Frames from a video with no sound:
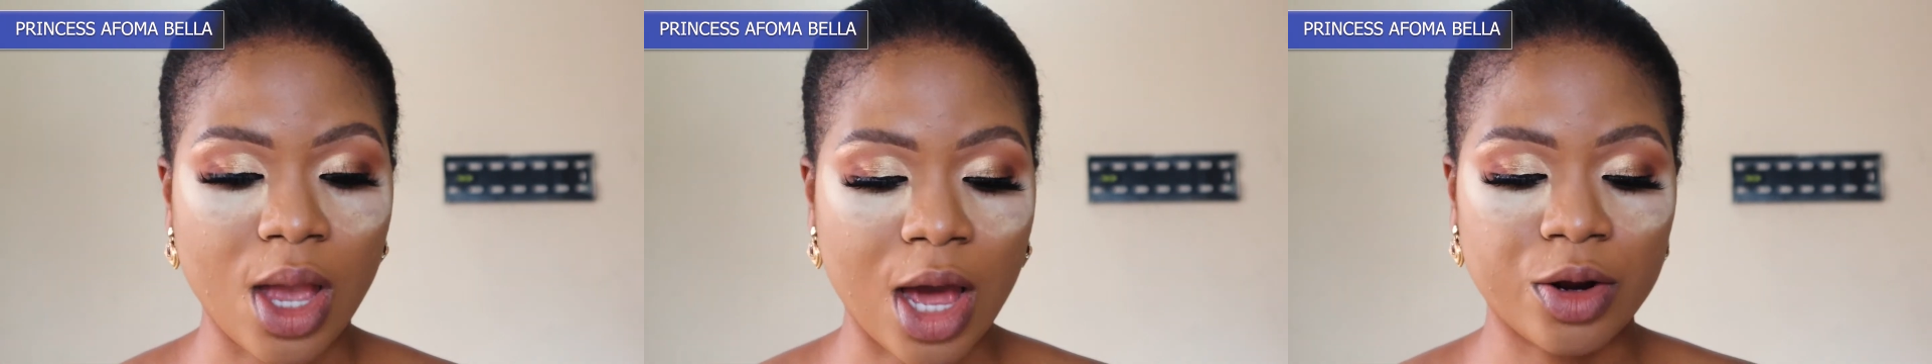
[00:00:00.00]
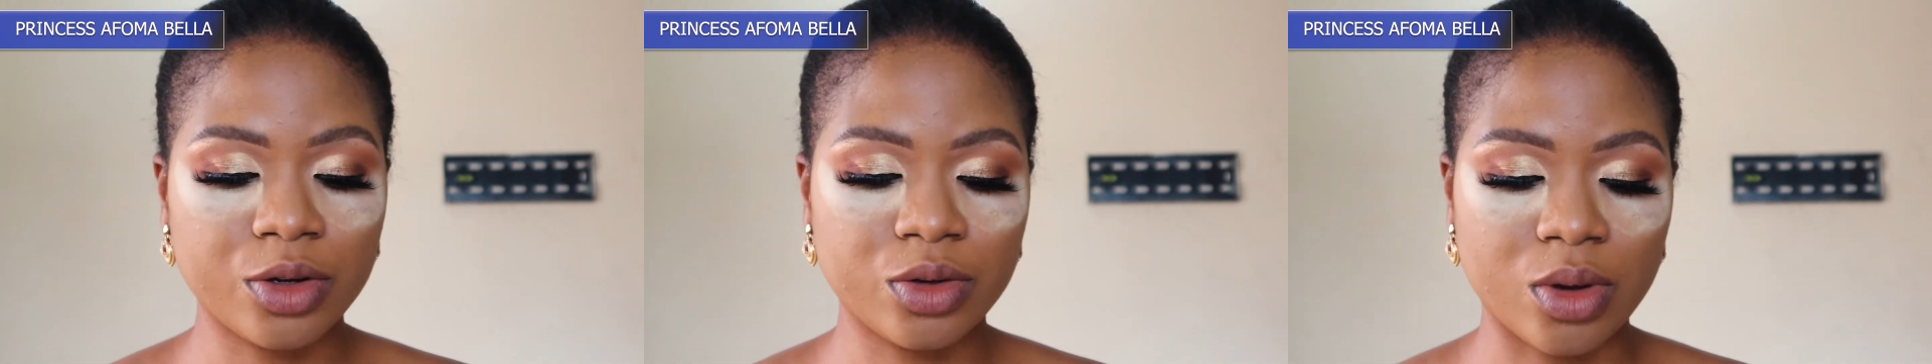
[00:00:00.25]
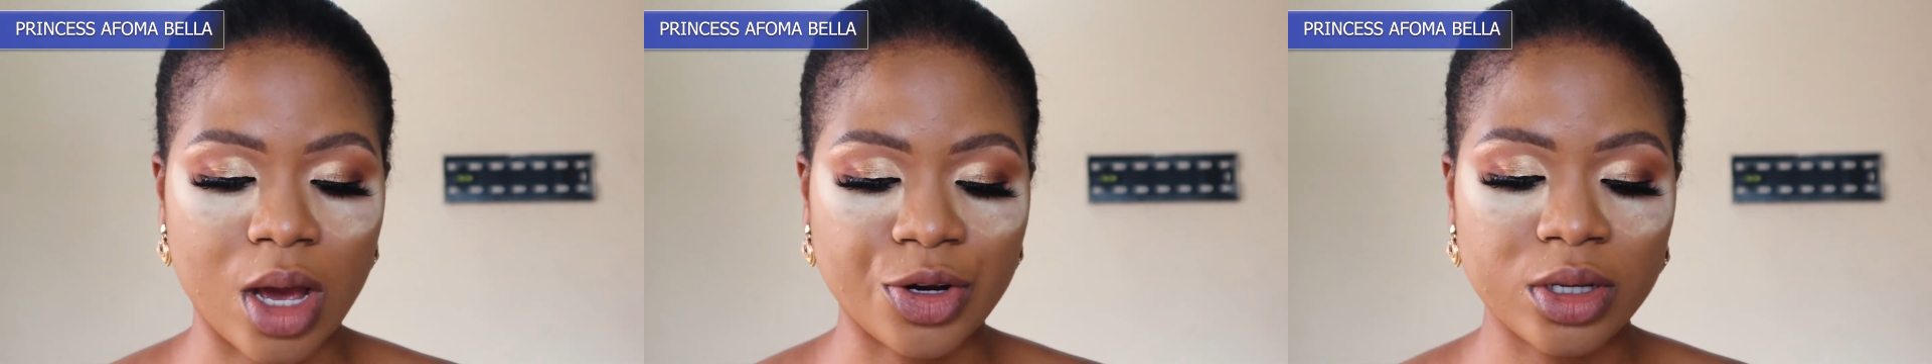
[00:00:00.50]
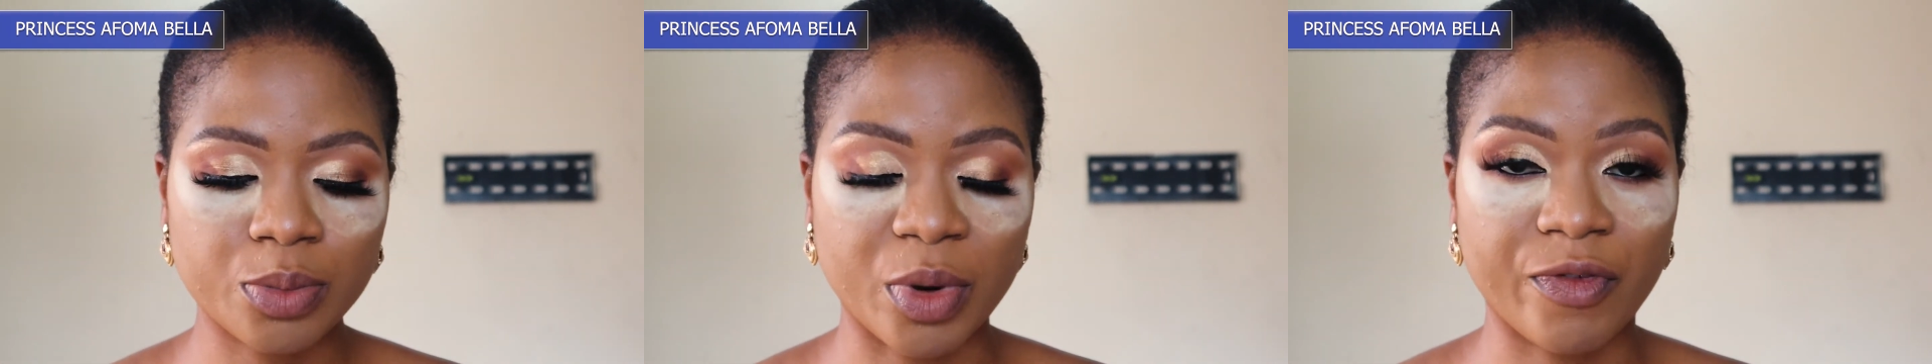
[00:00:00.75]
I don't know, I
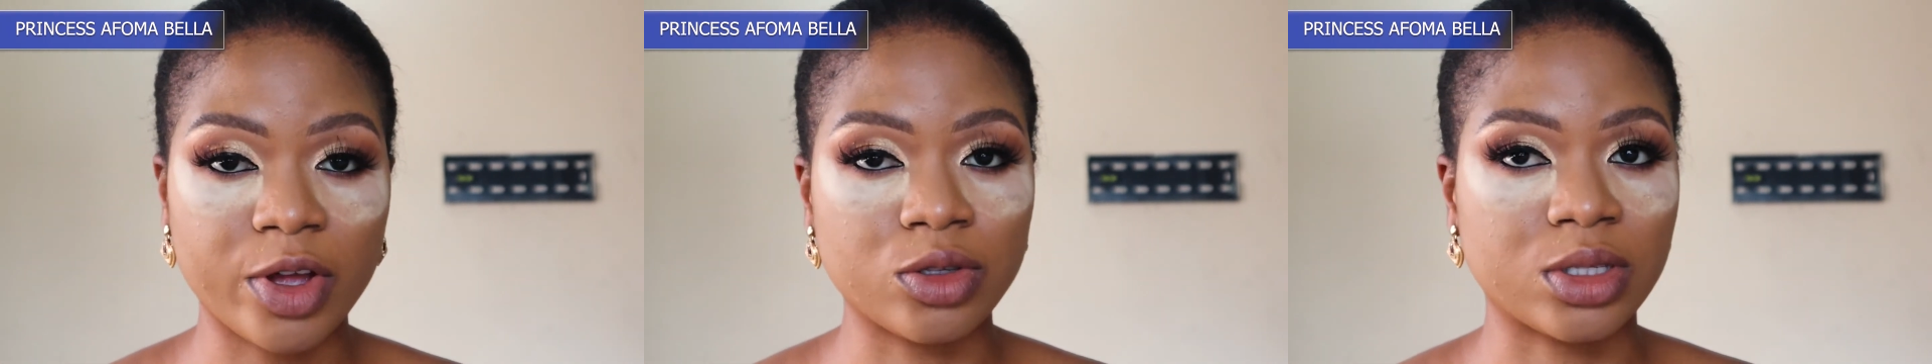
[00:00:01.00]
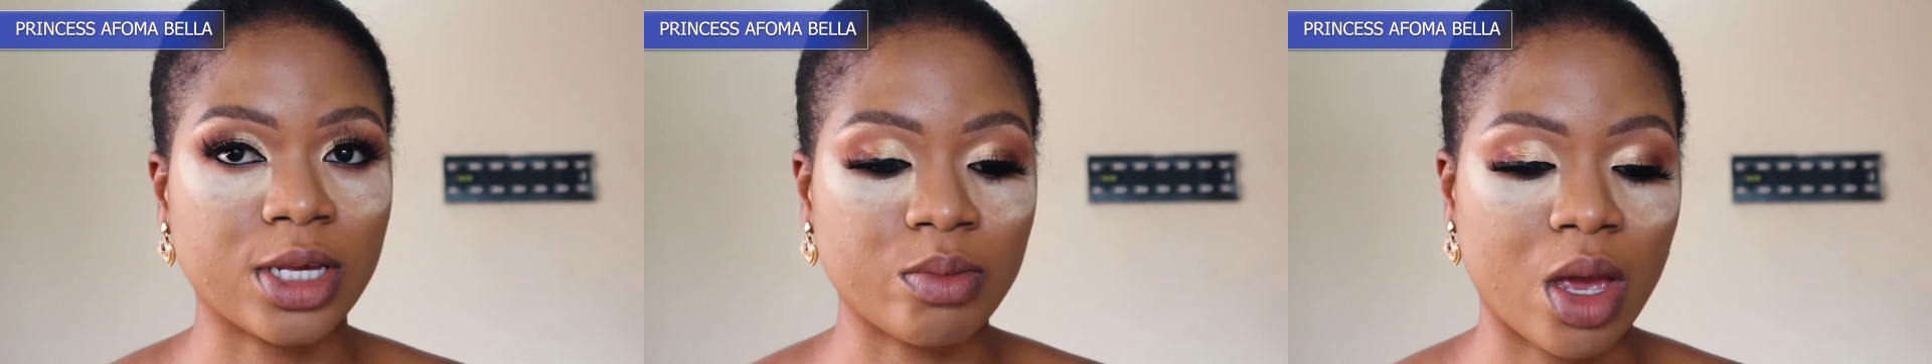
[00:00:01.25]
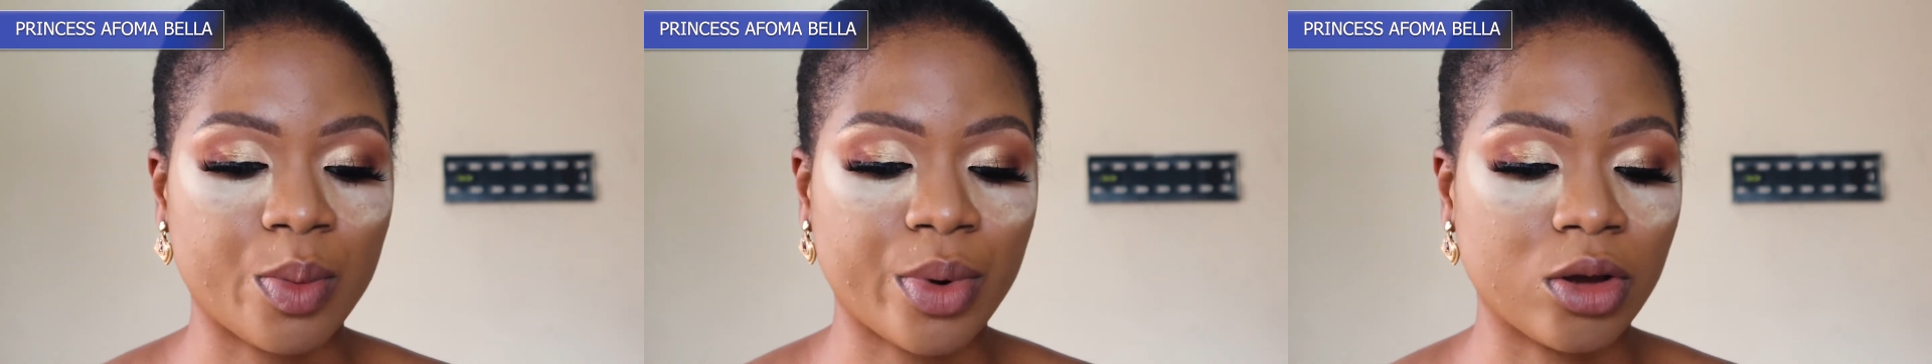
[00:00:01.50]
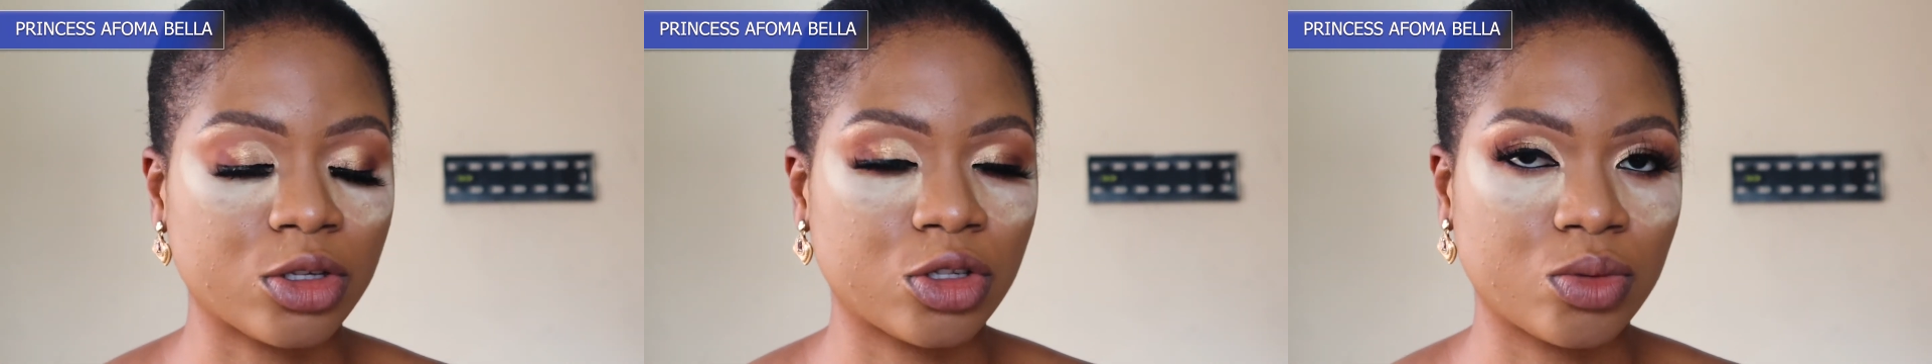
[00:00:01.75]
just prefer to set my
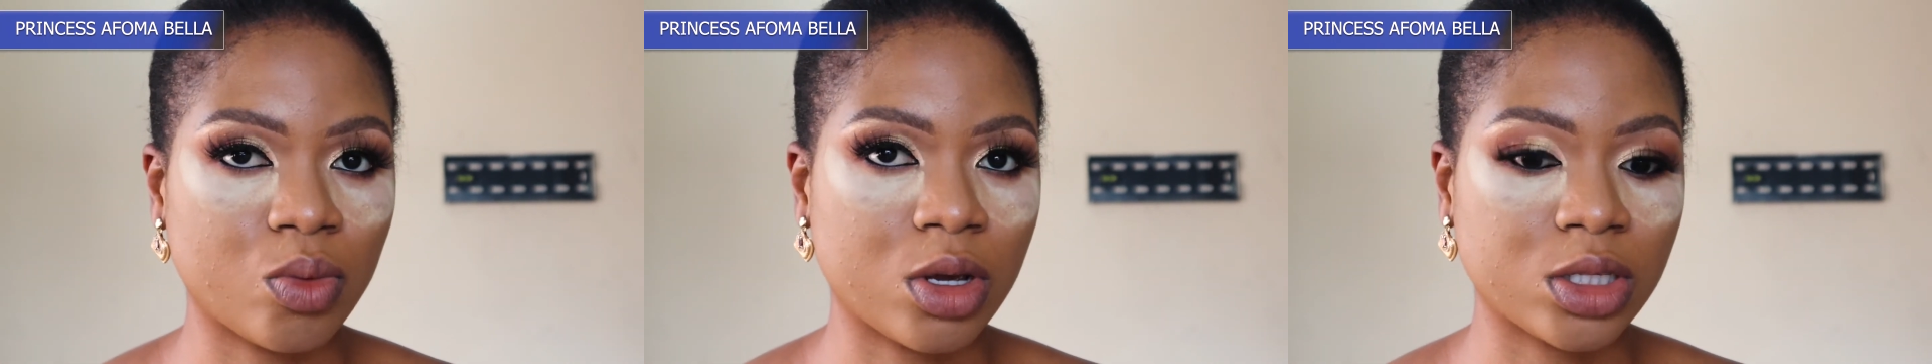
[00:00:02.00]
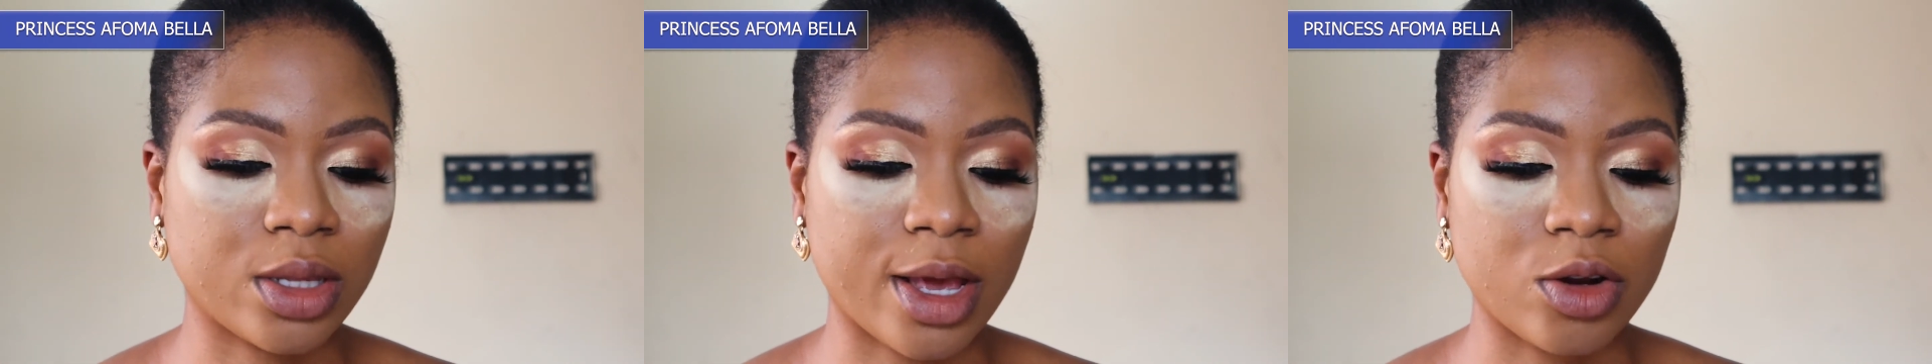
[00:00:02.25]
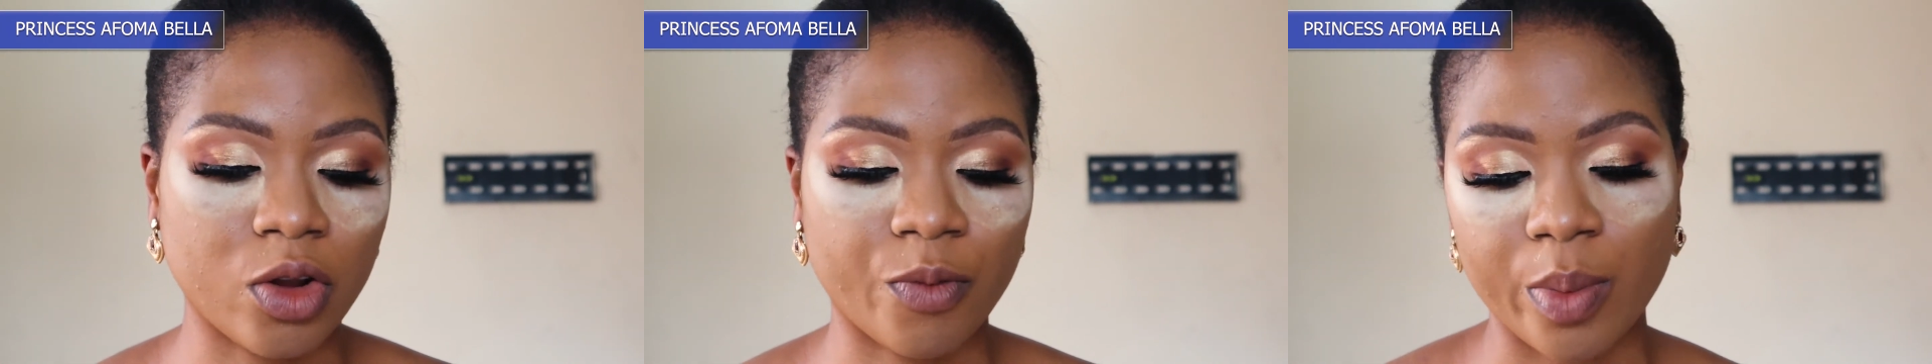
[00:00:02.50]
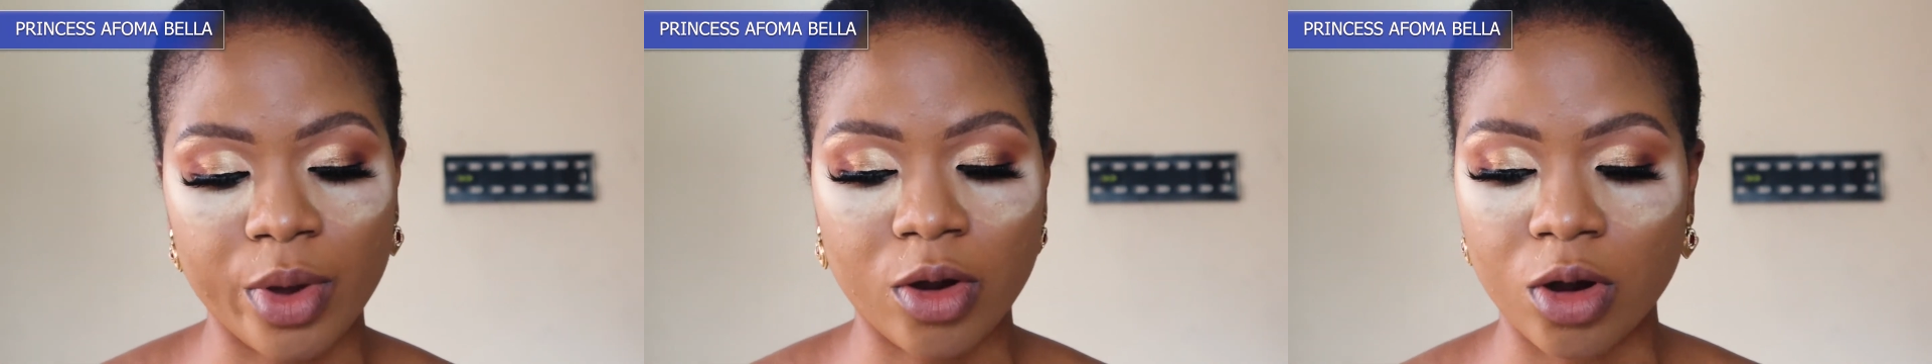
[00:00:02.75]
brows towards the end of
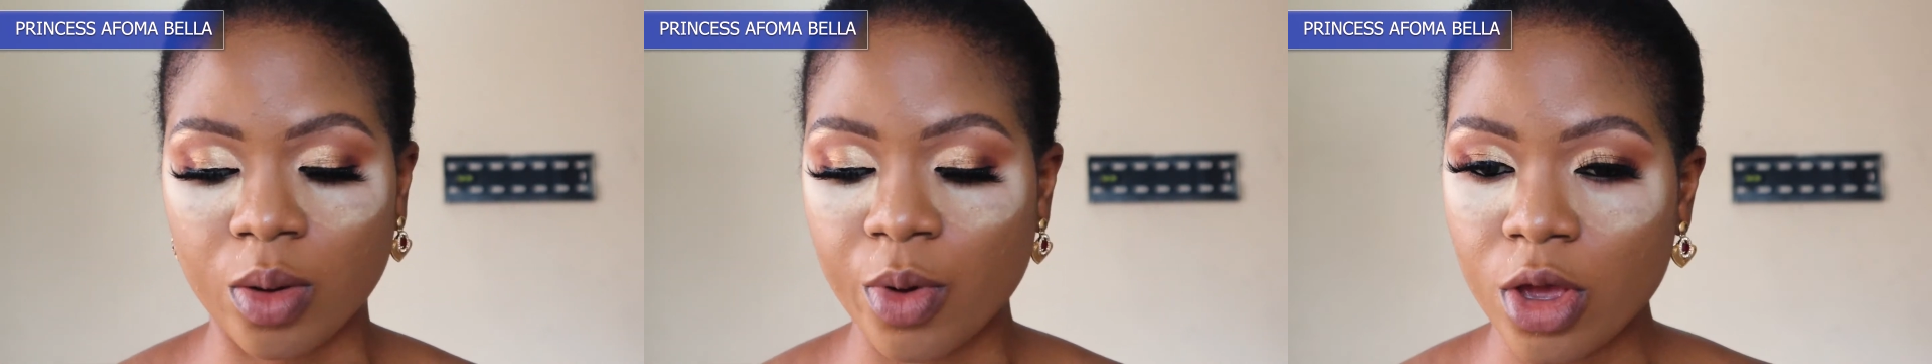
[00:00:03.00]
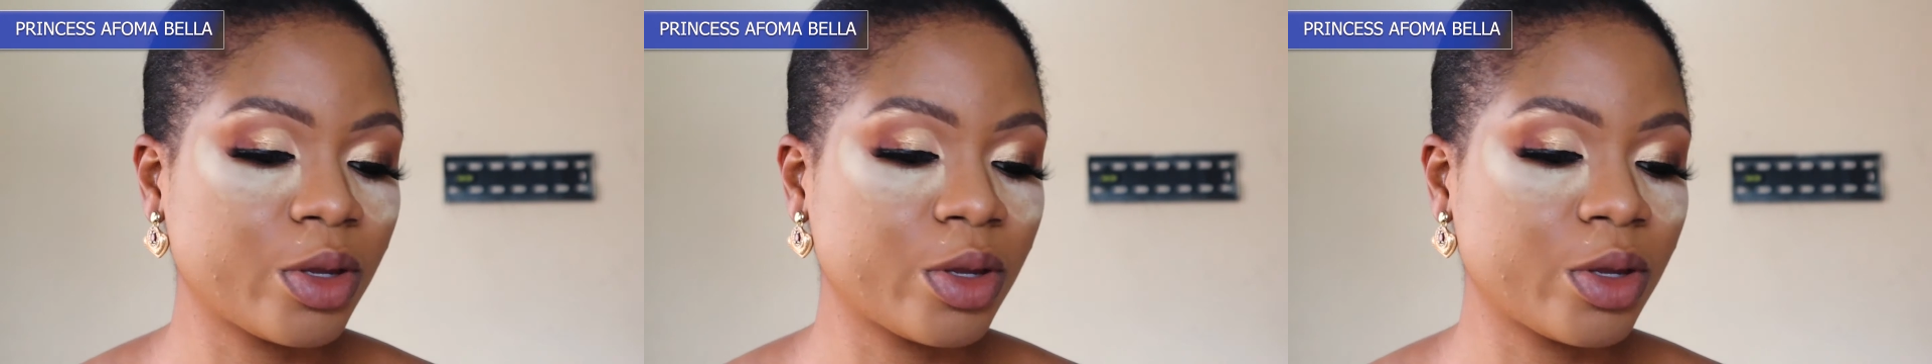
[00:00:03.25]
my makeup.